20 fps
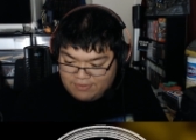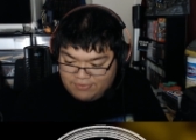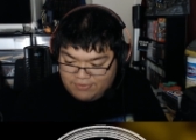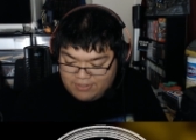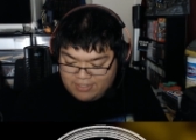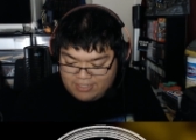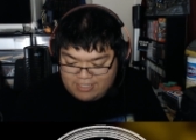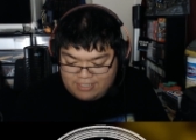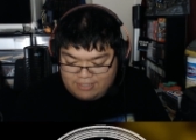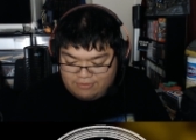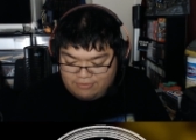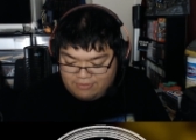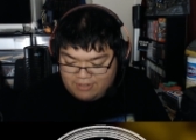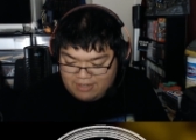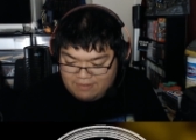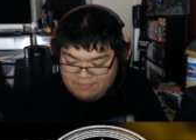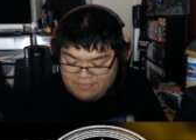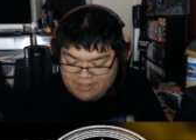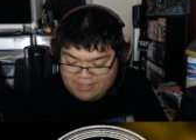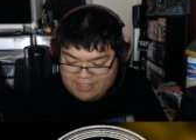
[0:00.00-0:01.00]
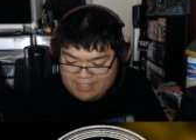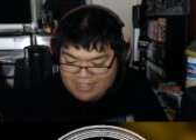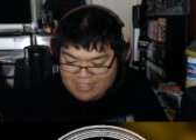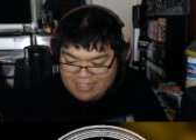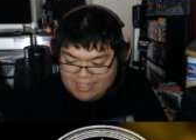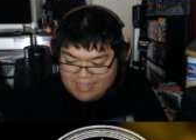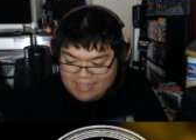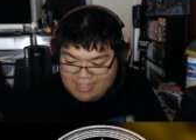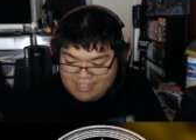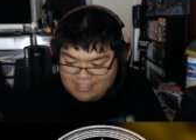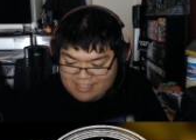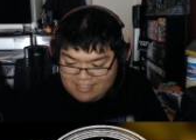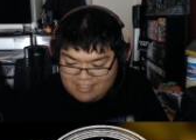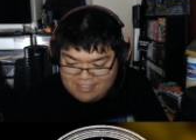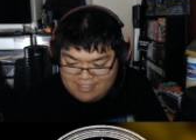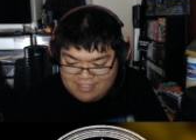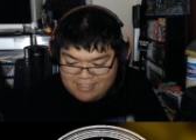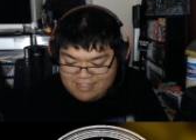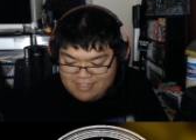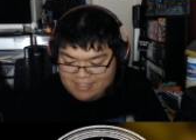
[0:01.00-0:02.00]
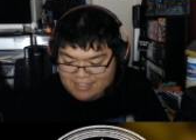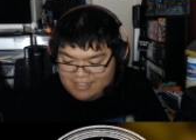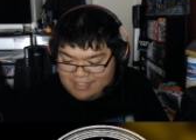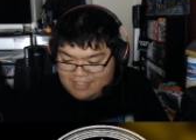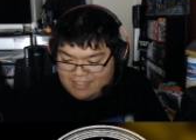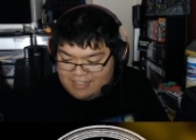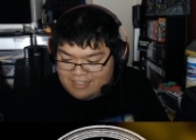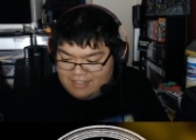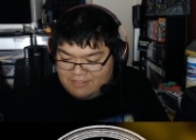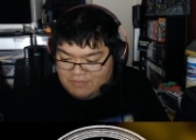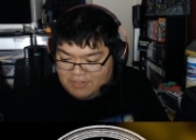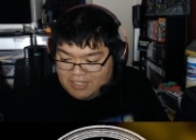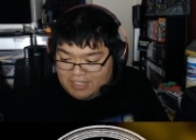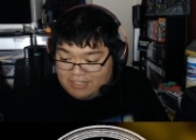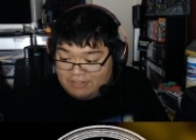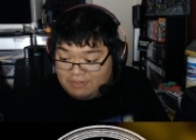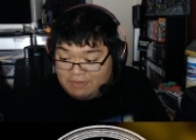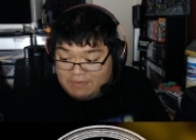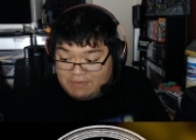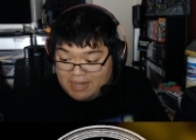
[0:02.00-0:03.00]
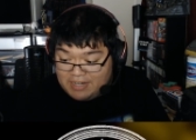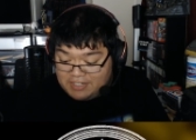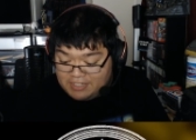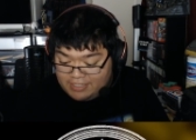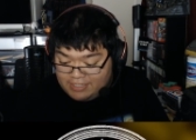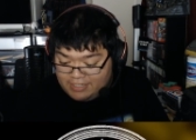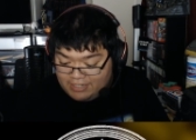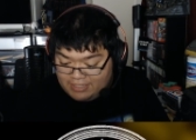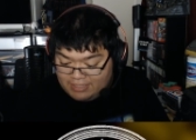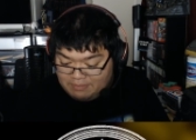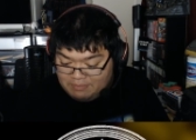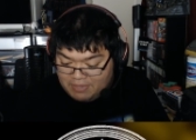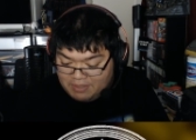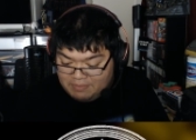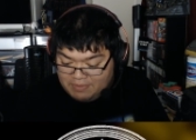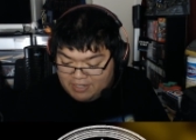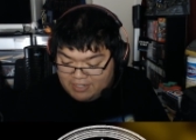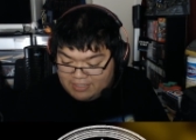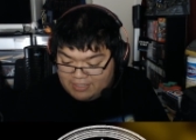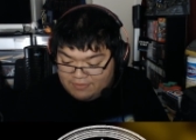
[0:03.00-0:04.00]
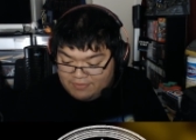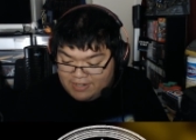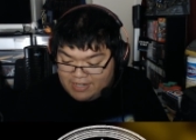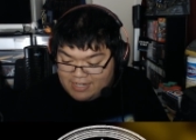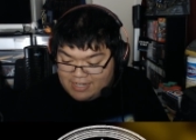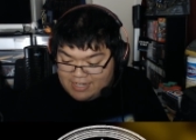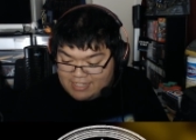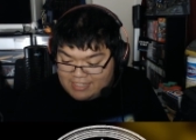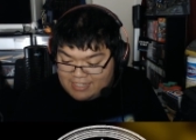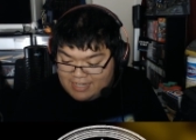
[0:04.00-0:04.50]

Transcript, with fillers: Swampert, I guess. But we managed to clear out the moment at the base,